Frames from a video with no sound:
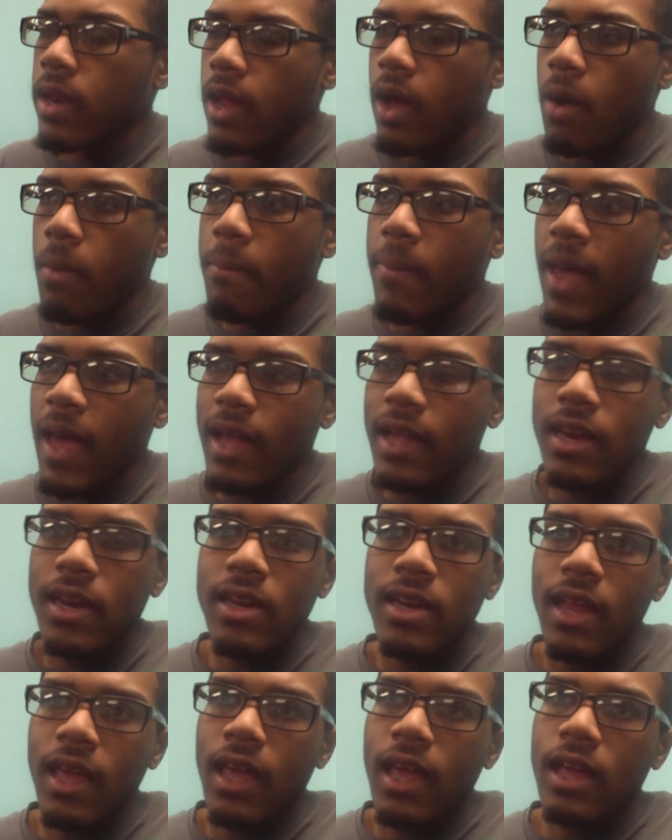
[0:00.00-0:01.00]
Now, back in
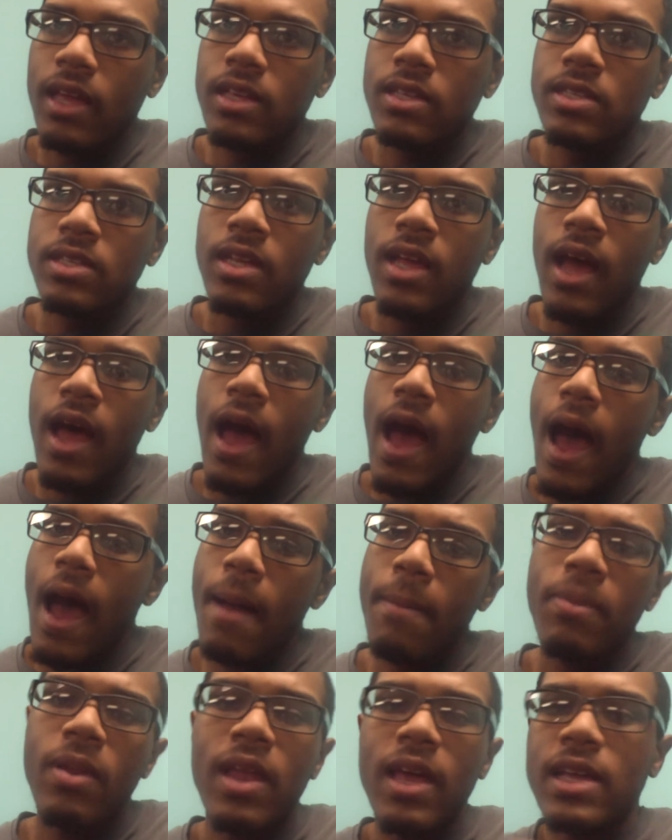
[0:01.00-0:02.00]
the days,
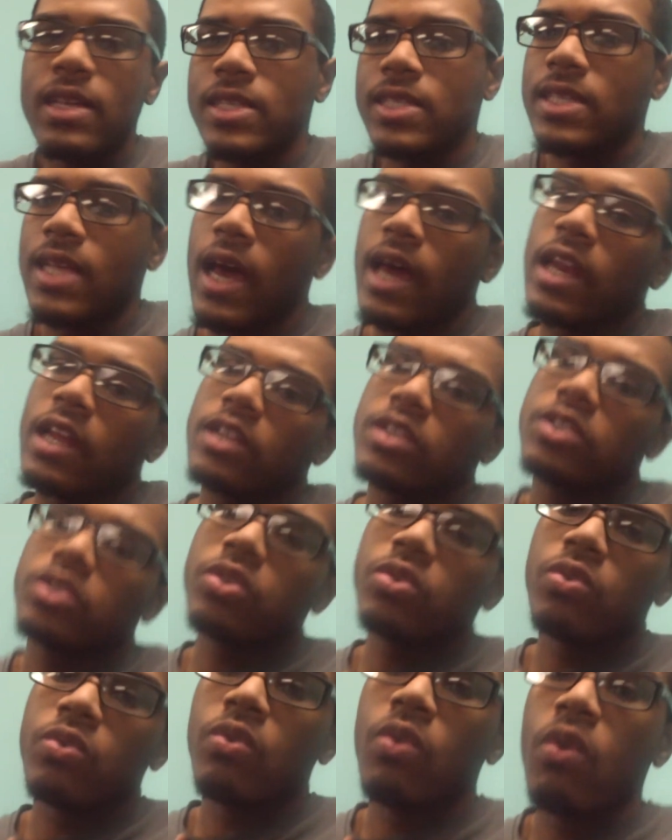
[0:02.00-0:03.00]
I played Sonic
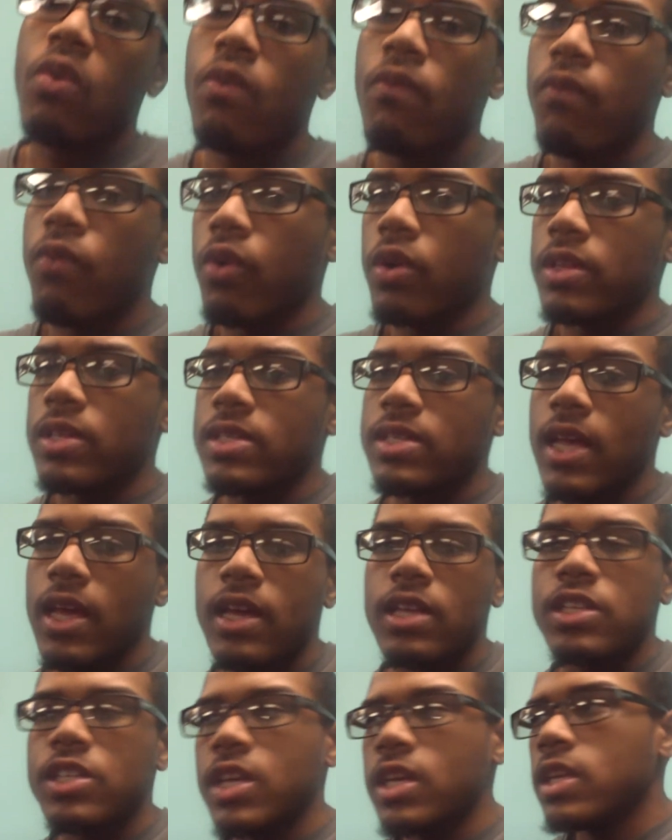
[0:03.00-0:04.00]
2 for the
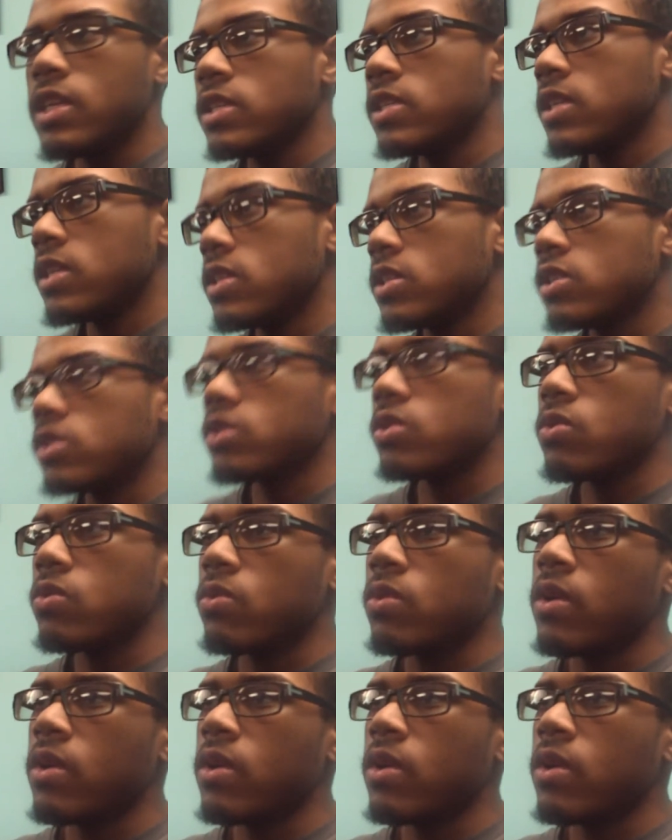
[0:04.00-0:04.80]
Sega Genesis 2.